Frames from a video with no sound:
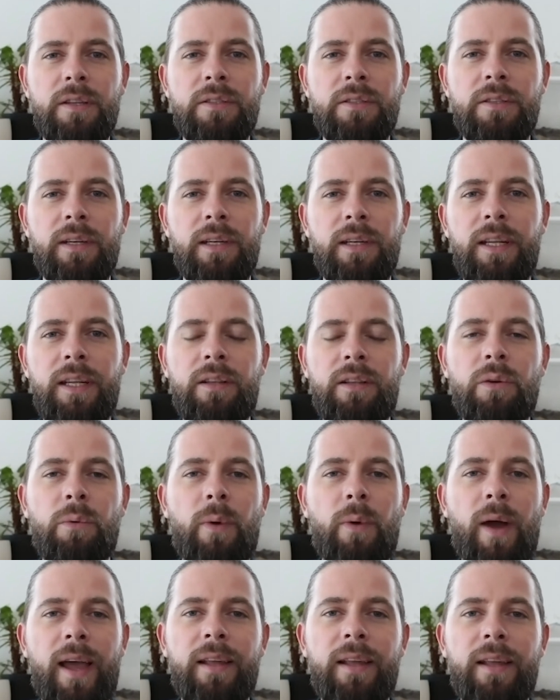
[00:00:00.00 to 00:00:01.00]
to lead the
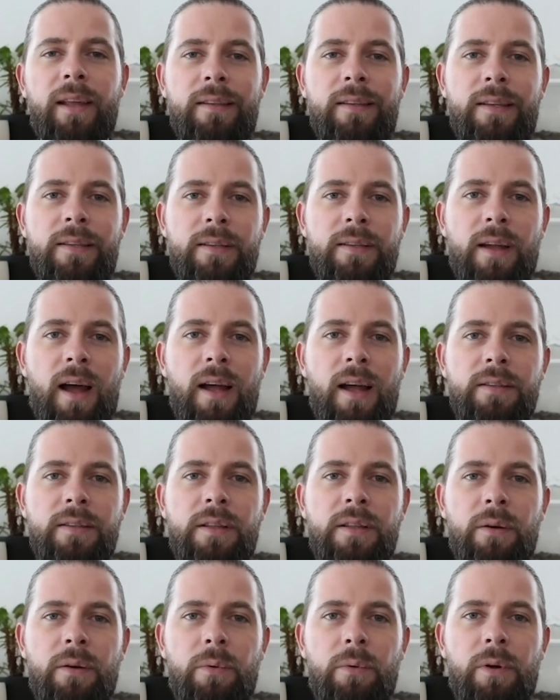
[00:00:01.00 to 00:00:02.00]
way in the designs
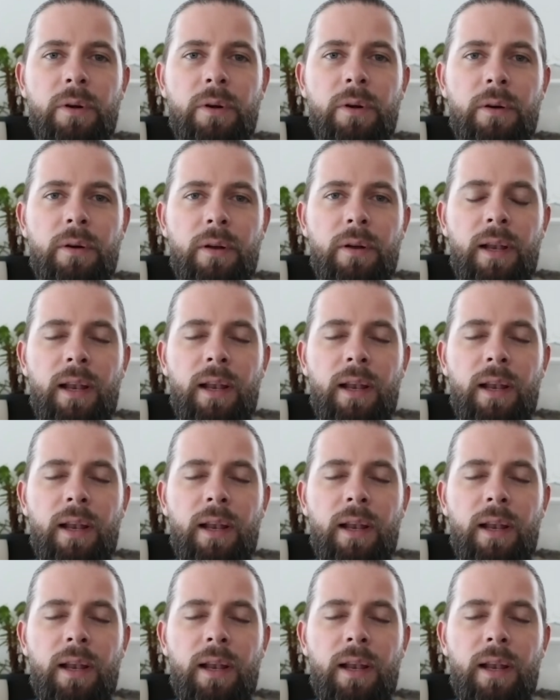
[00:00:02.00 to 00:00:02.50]
that we're